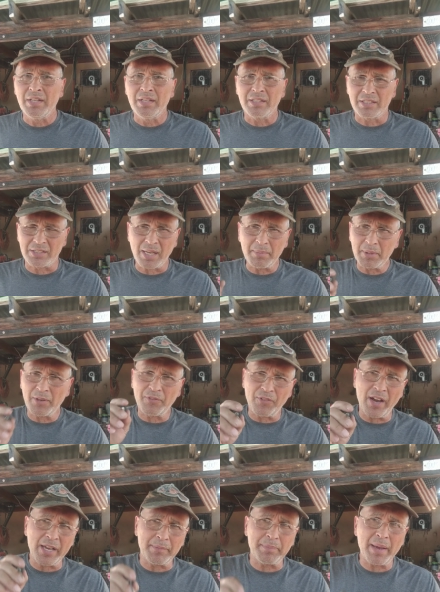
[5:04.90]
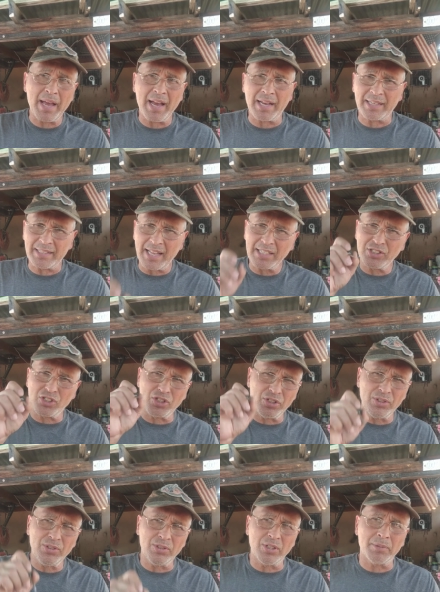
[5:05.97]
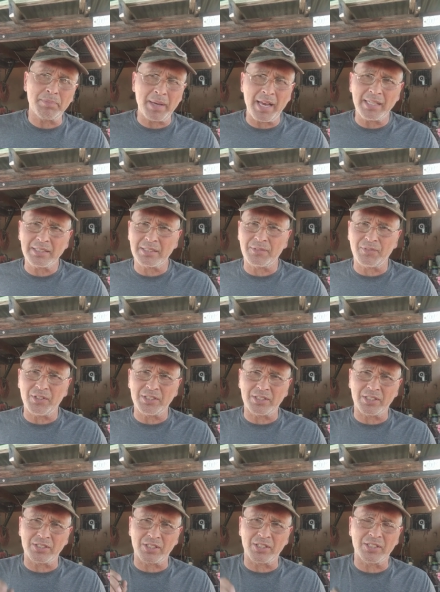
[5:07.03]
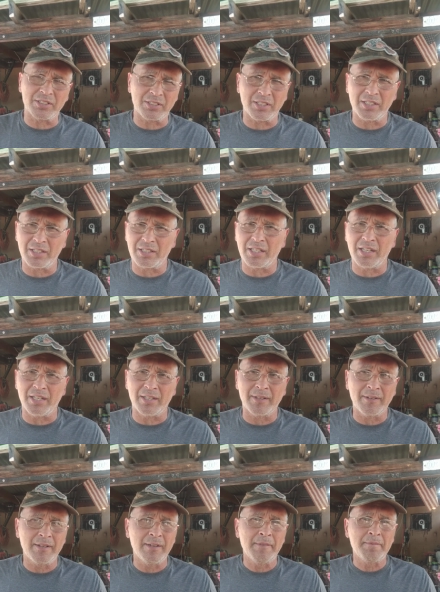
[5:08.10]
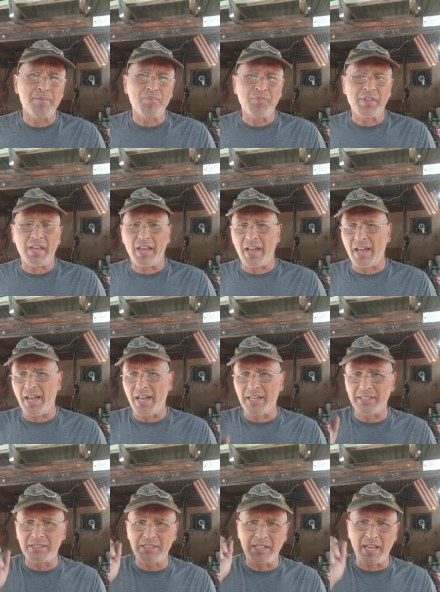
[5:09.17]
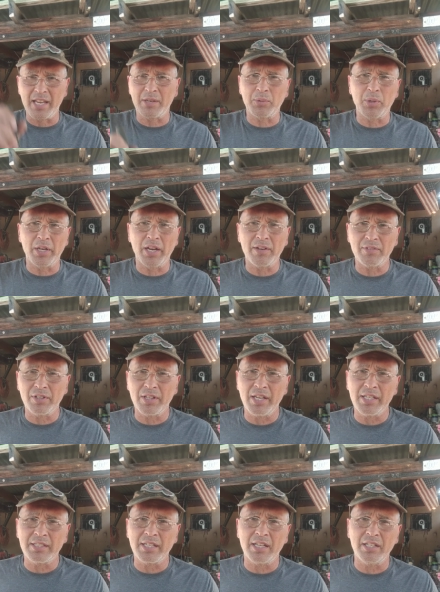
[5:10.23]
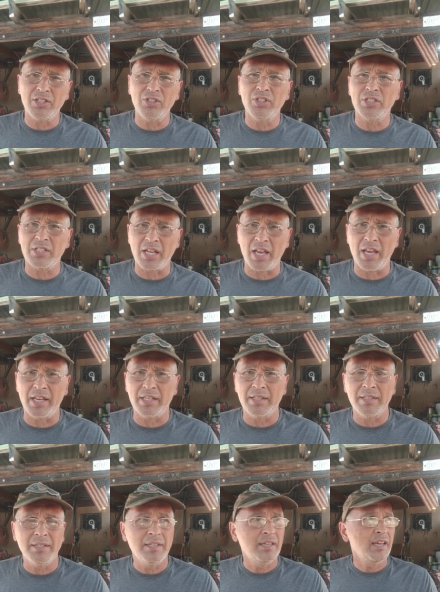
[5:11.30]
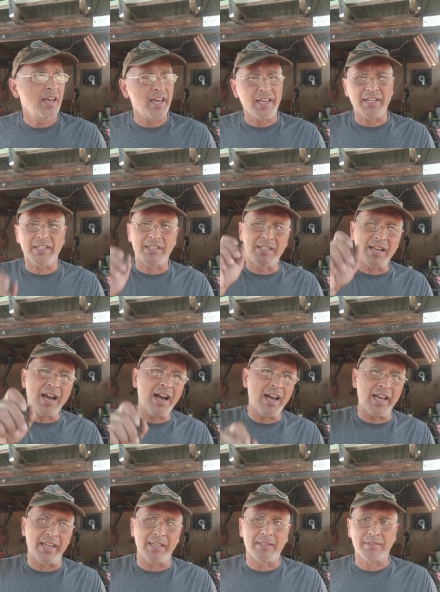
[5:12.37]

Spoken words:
because I'm going to fight back. That's you, the pacifist, that's going to sit there and take whatever they tell you to take and die.